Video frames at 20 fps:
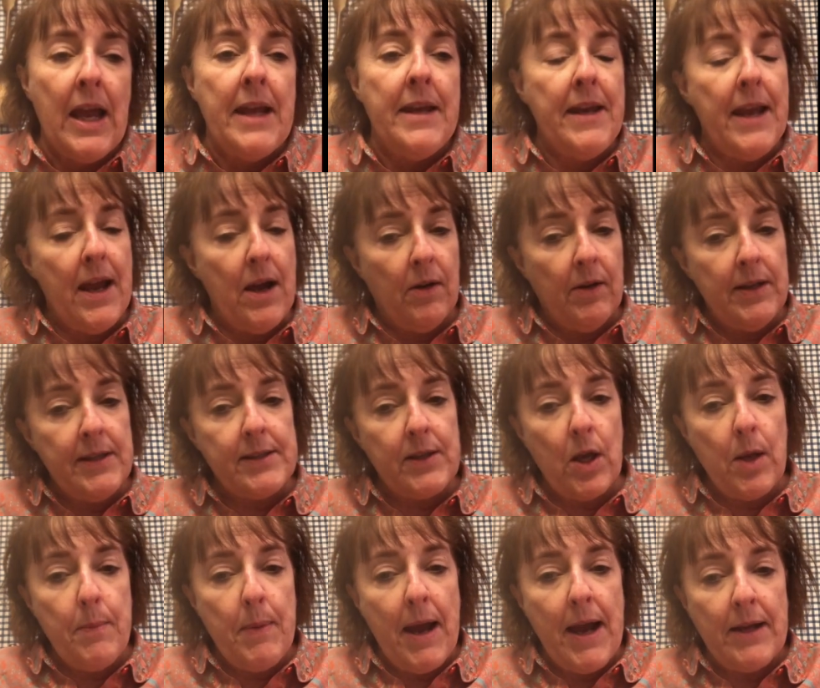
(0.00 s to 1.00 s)
Now, let's
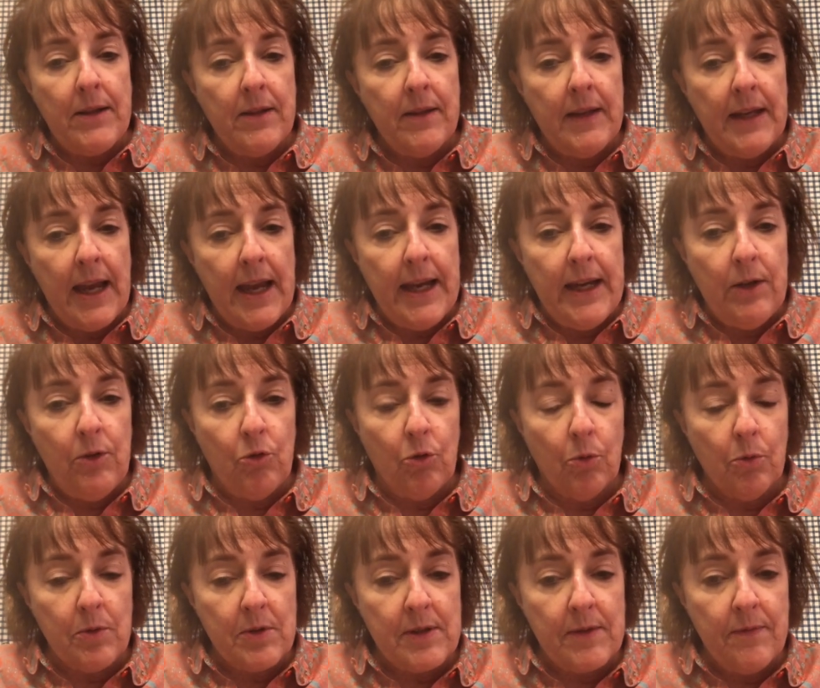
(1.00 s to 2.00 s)
go back to the
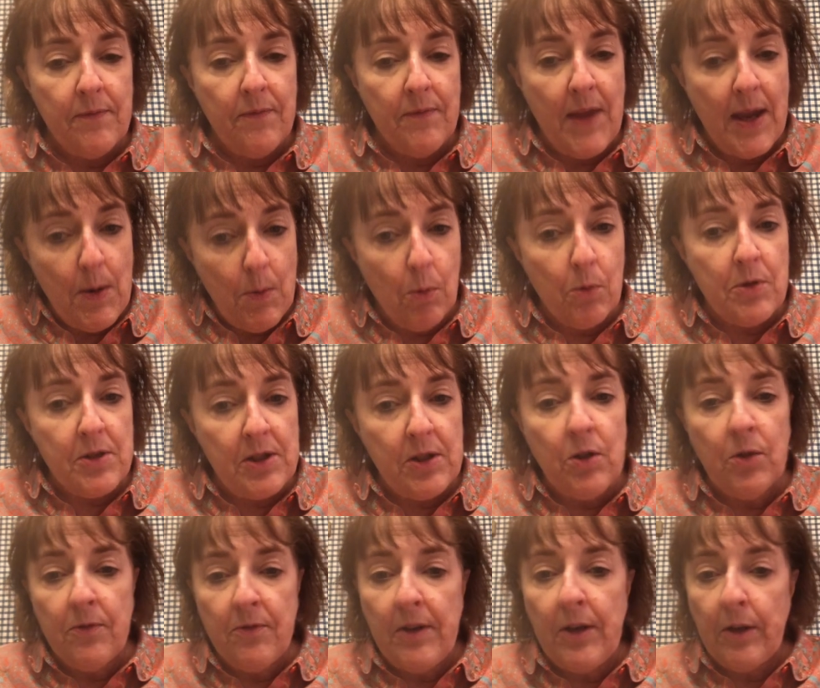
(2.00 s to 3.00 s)
angels. They were
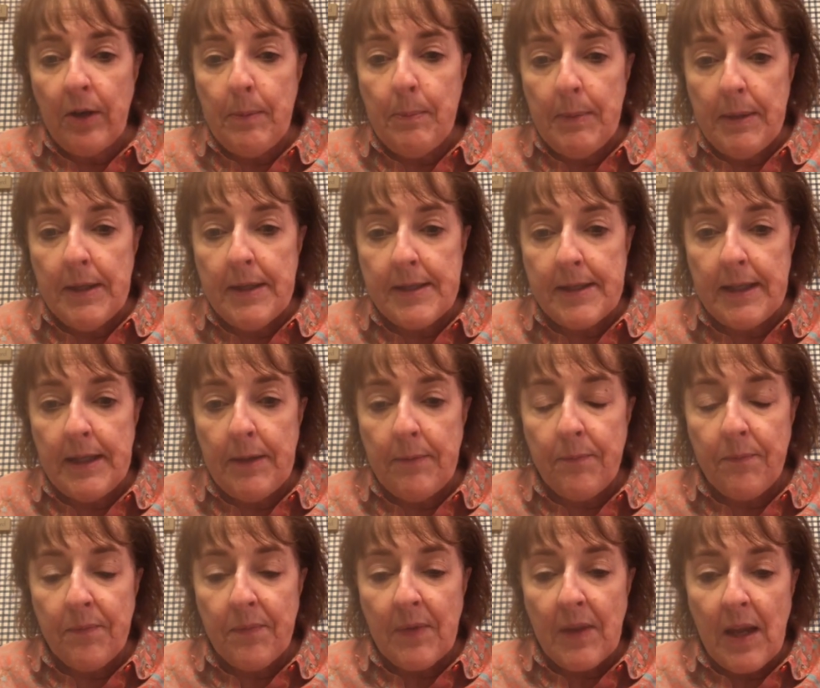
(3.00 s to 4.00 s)
still very busy.
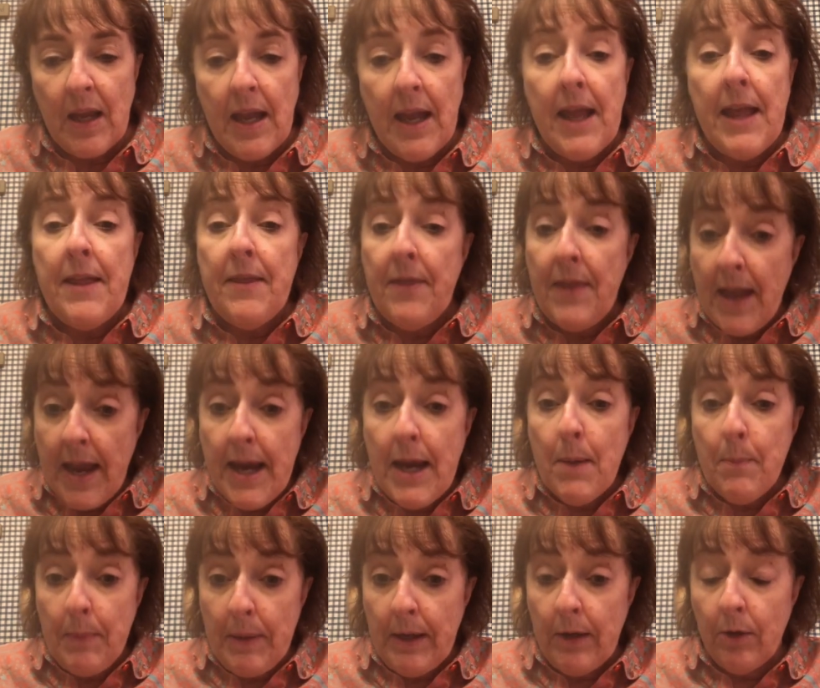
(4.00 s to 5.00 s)
They
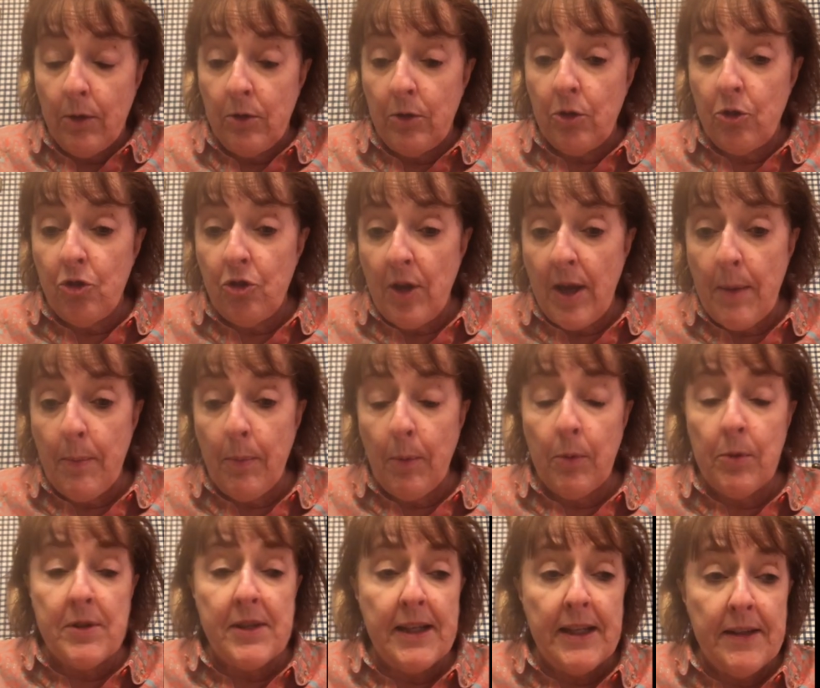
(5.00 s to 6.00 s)
appeared to
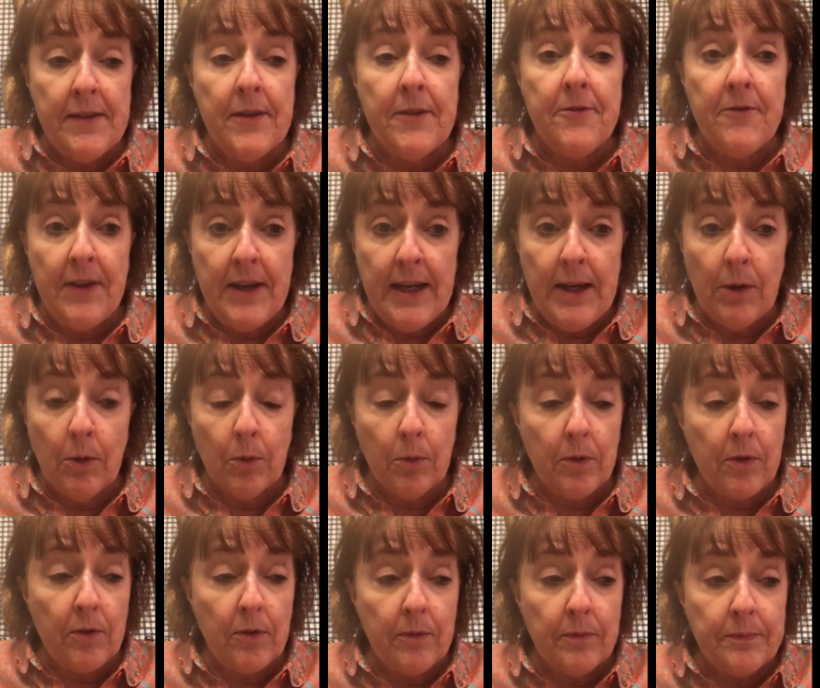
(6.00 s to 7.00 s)
shepherds in the
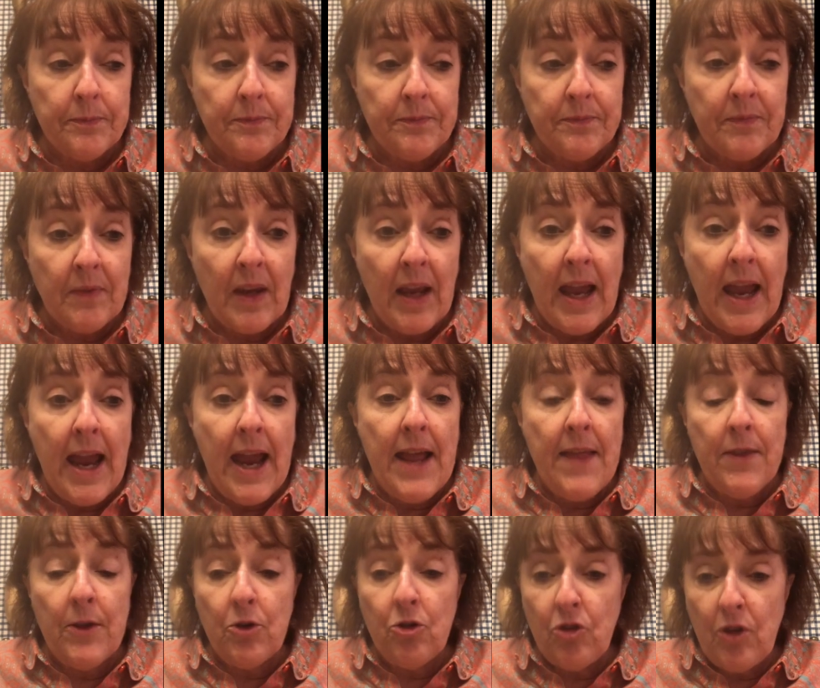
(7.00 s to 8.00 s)
fields, and
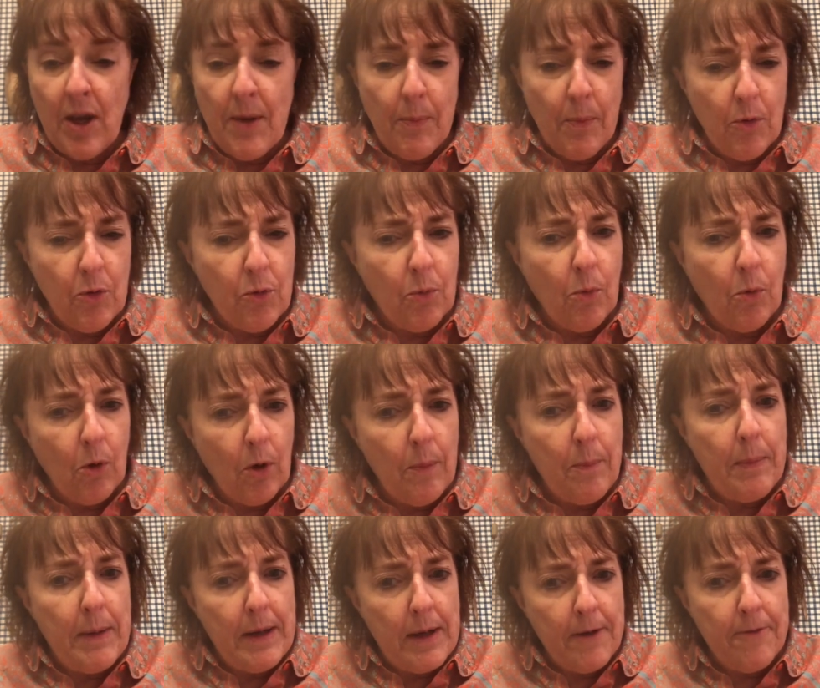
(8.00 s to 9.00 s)
the shepherds were a
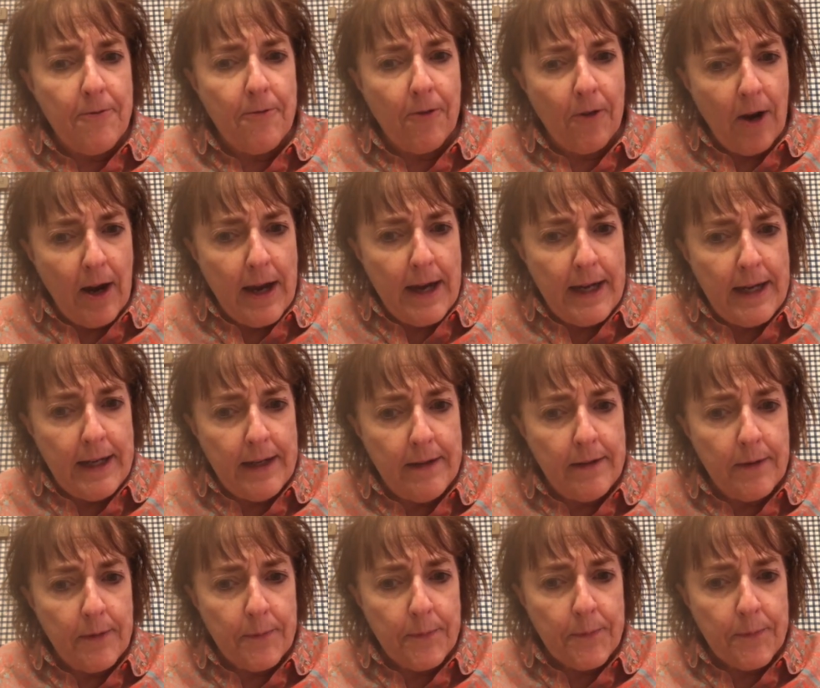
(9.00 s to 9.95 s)
bit afraid.